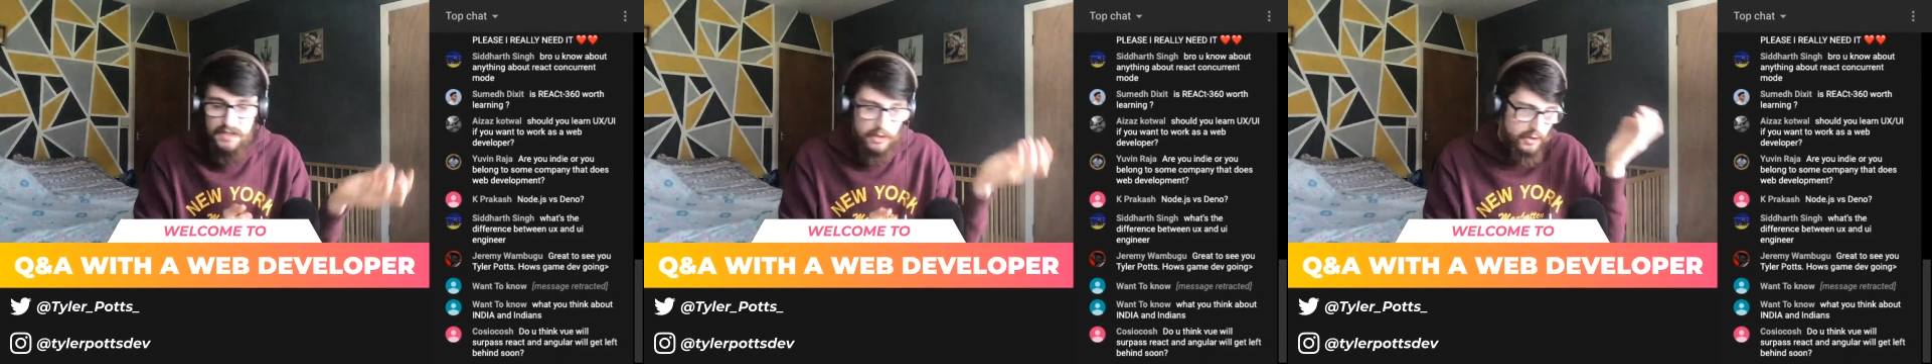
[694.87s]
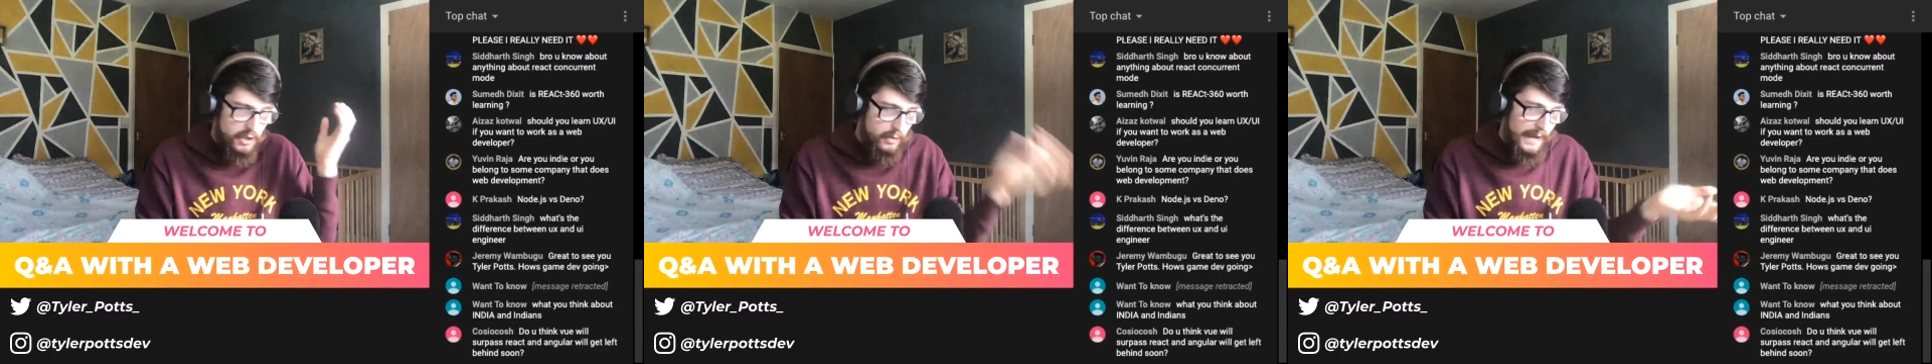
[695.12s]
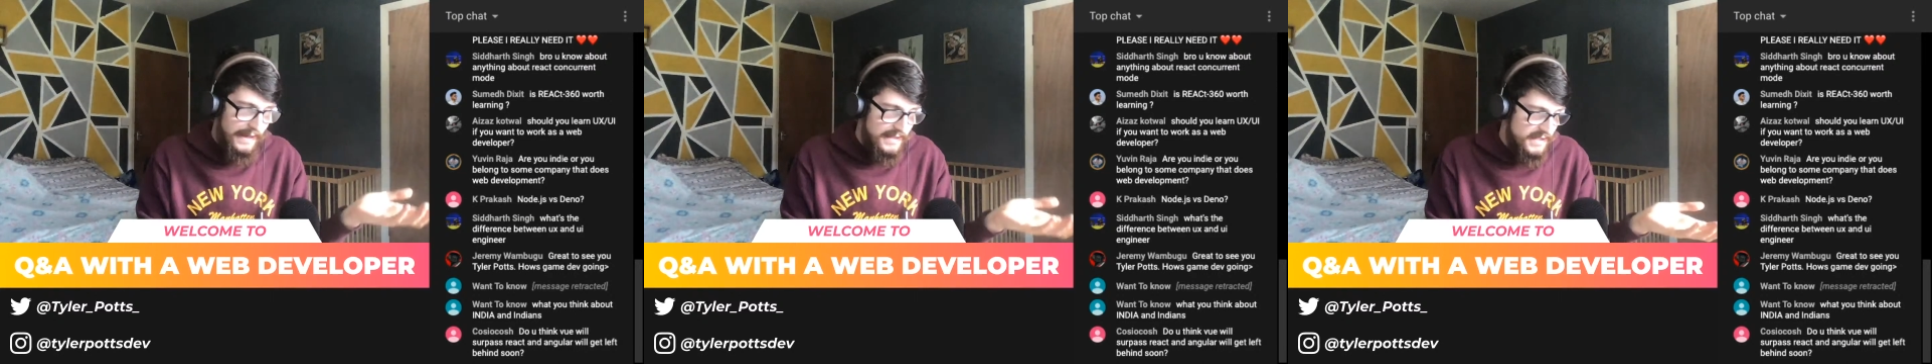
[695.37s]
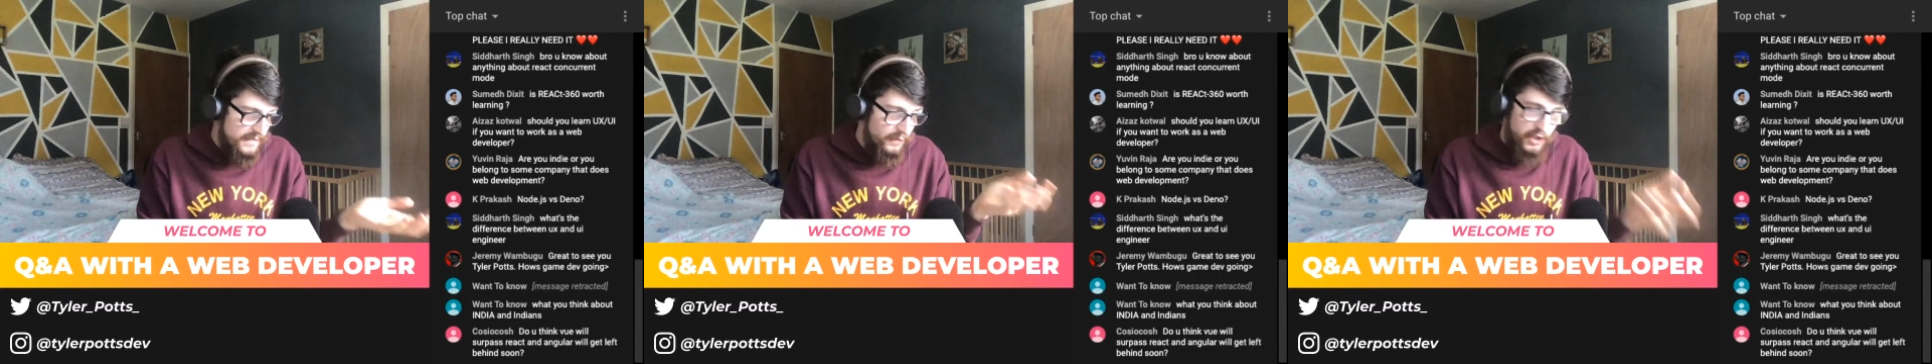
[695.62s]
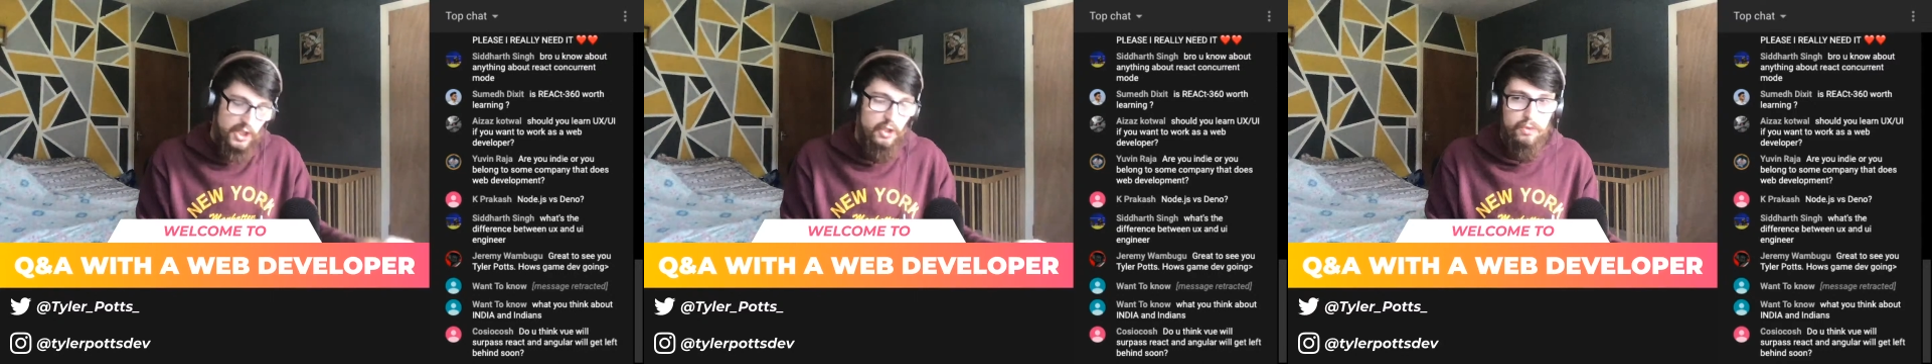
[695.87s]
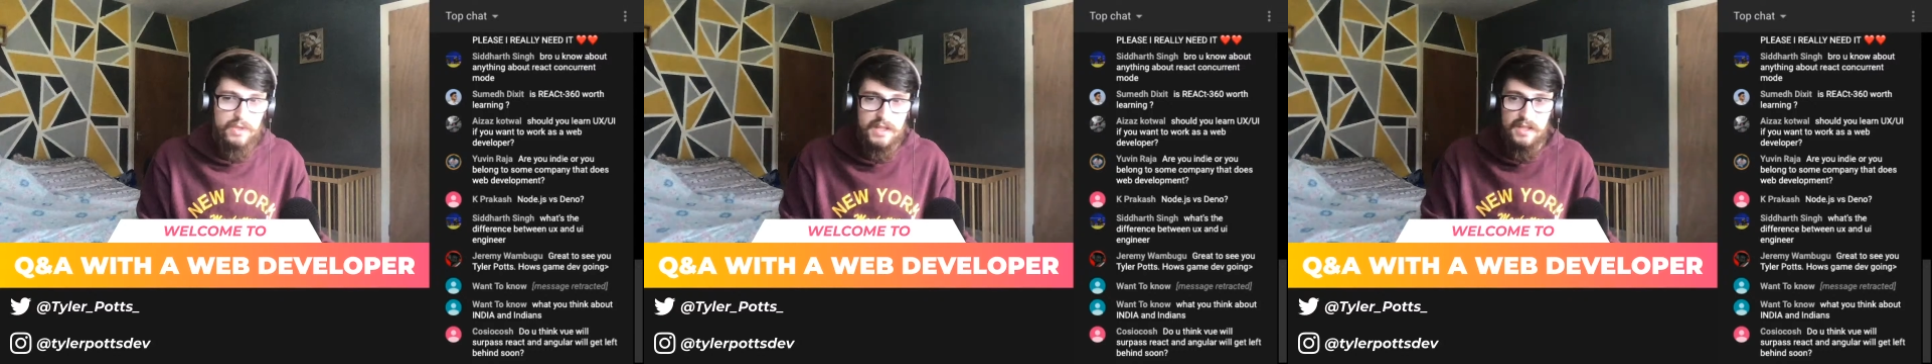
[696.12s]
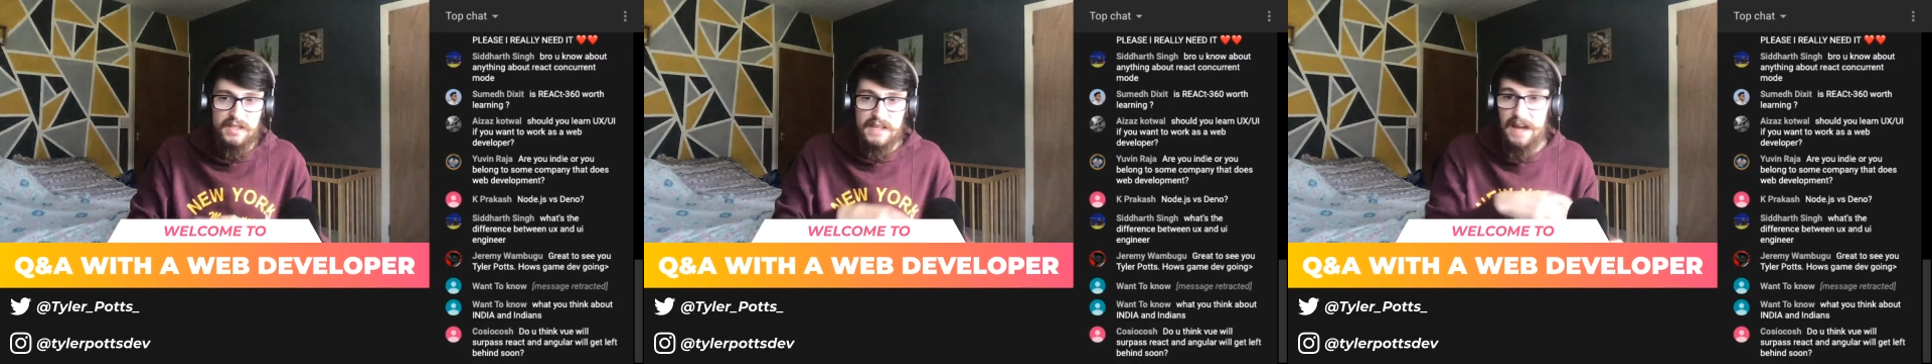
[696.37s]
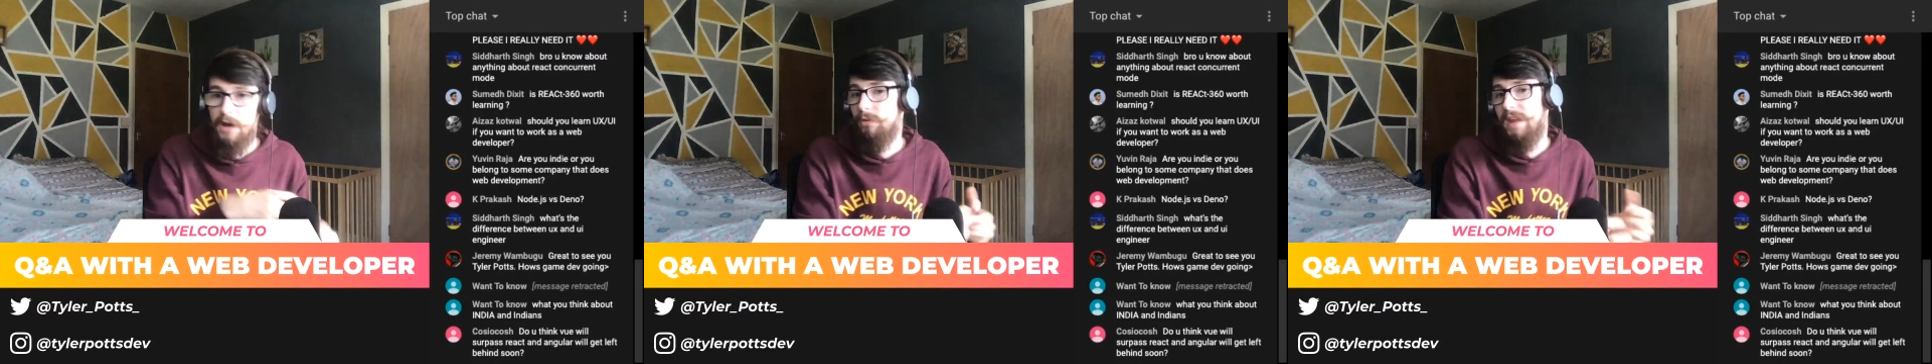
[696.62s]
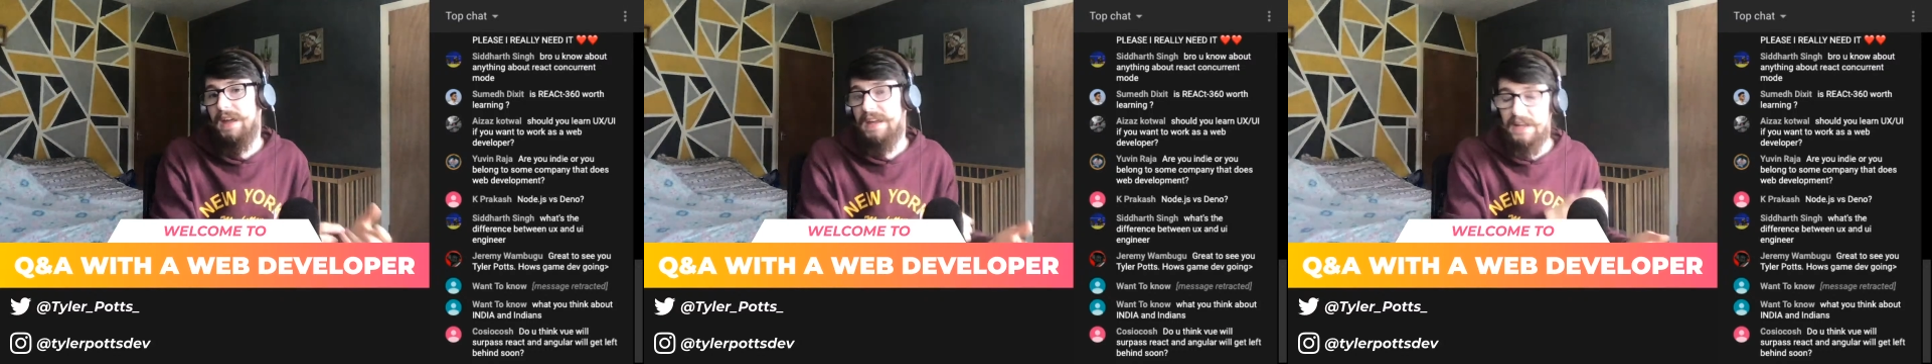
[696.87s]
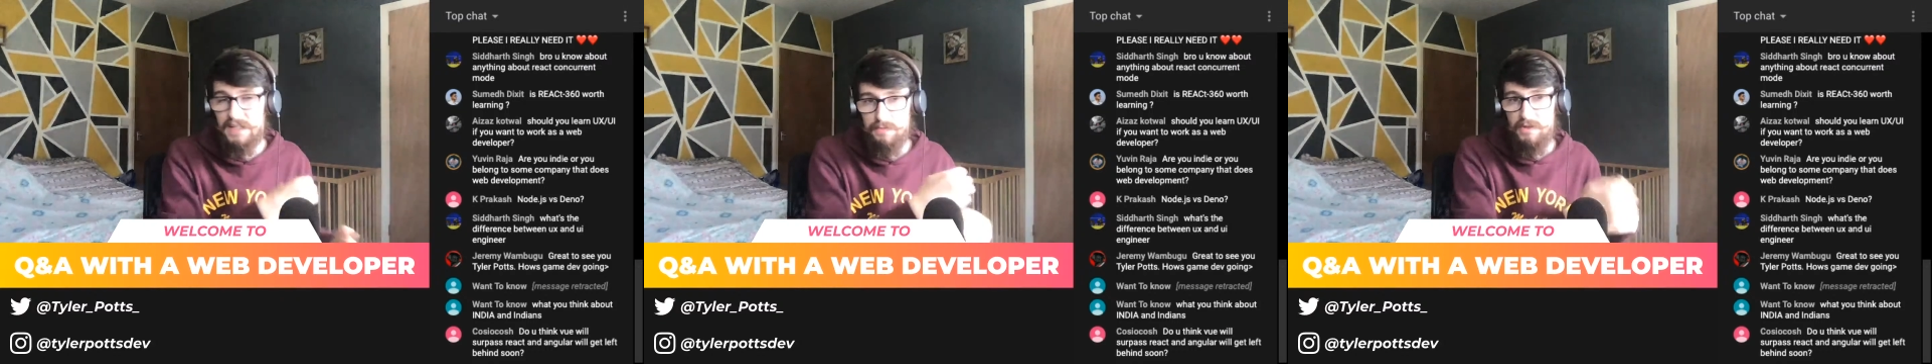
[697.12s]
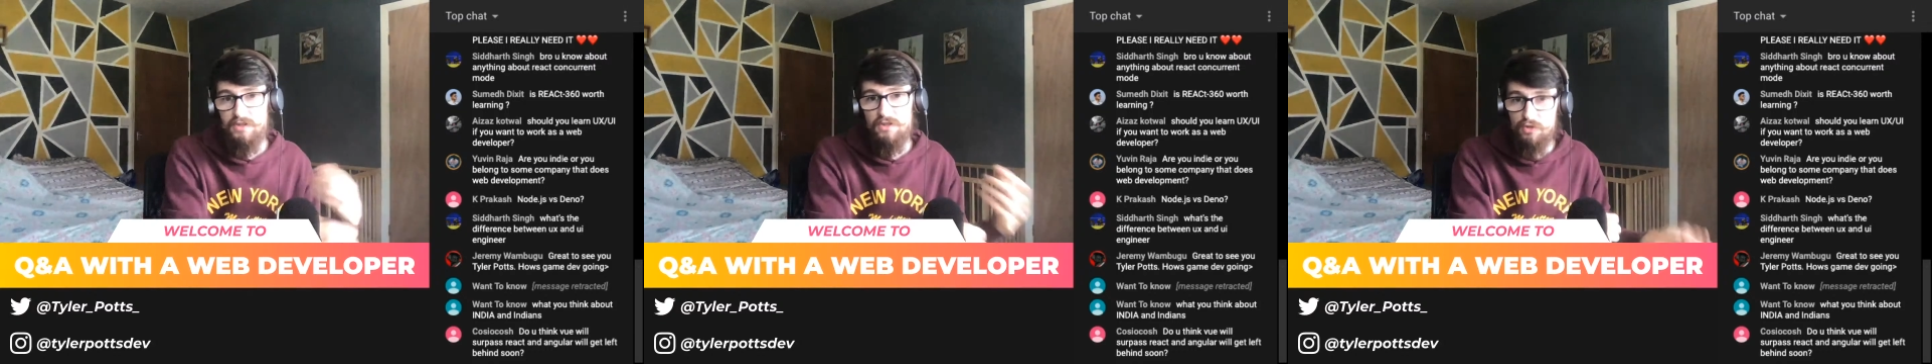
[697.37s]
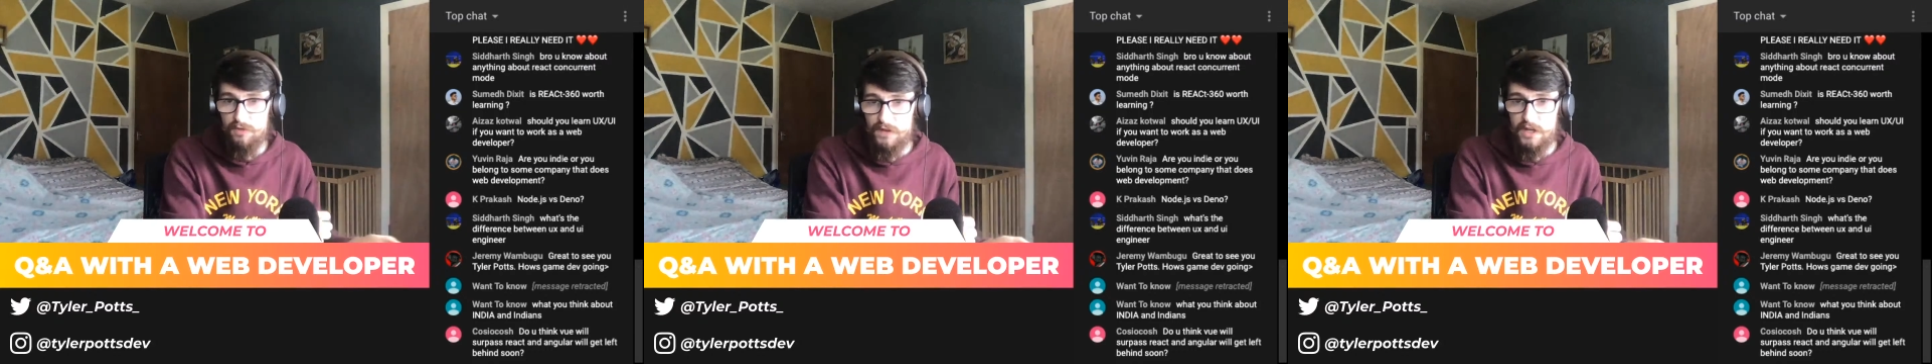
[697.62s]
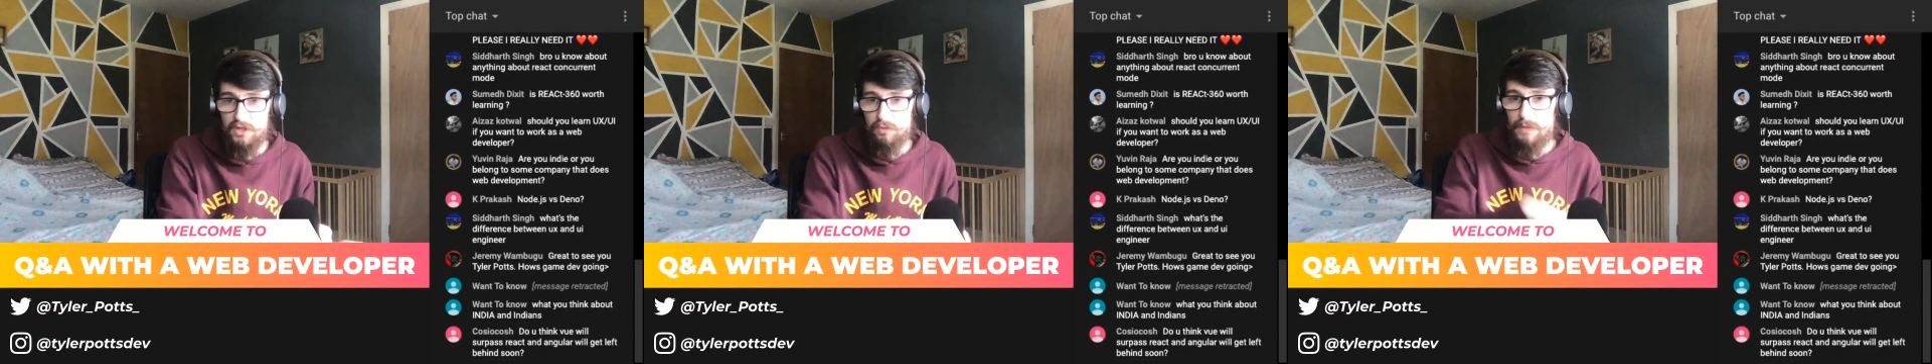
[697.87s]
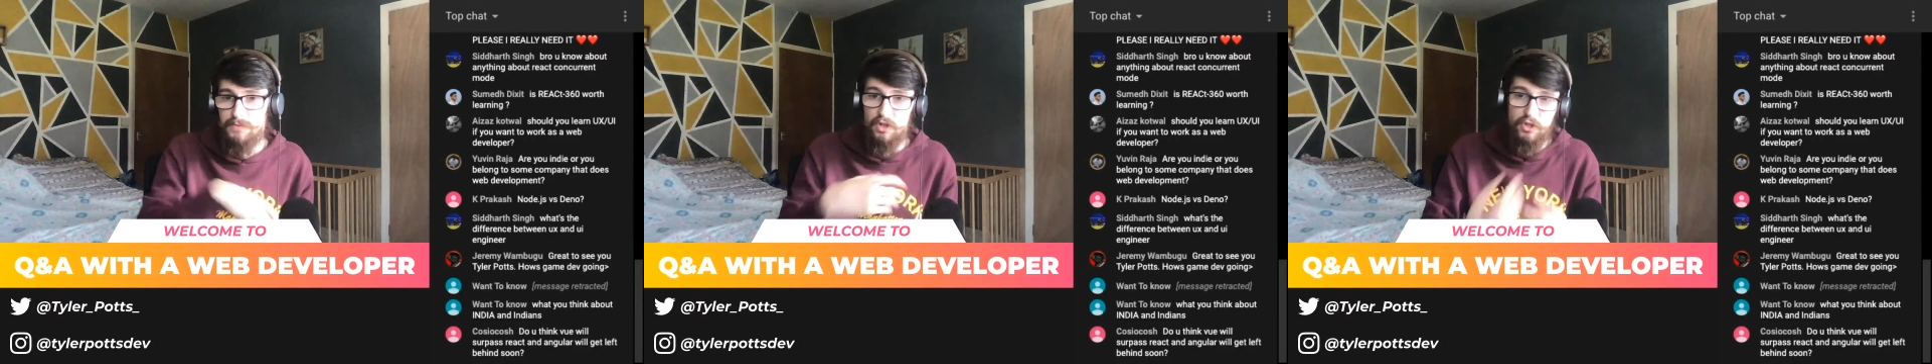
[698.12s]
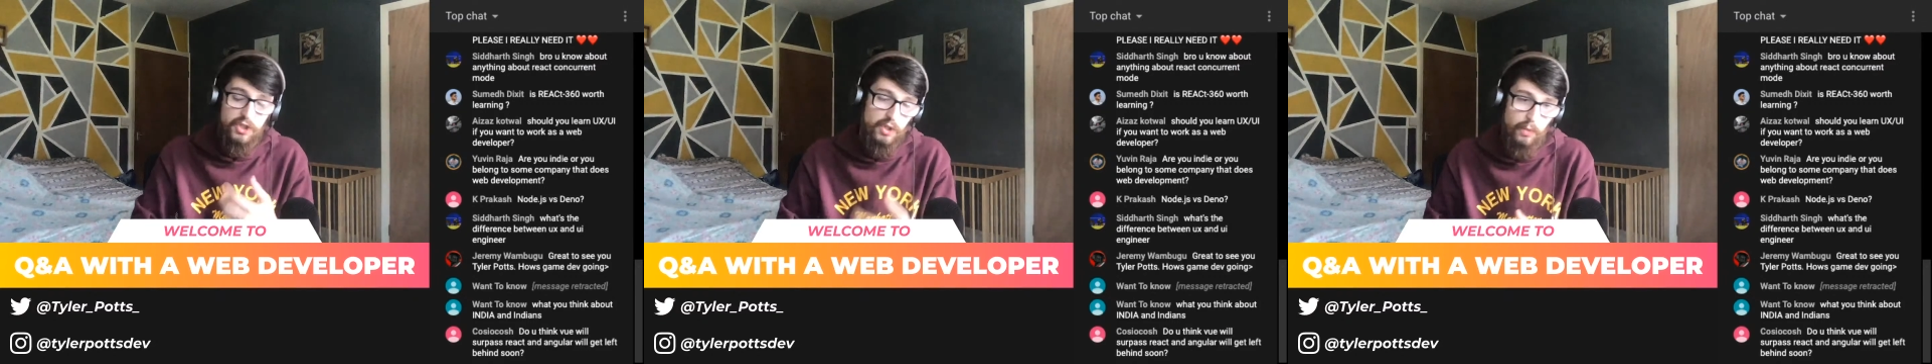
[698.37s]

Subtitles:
So UX is for users and how they experience and traverse your website.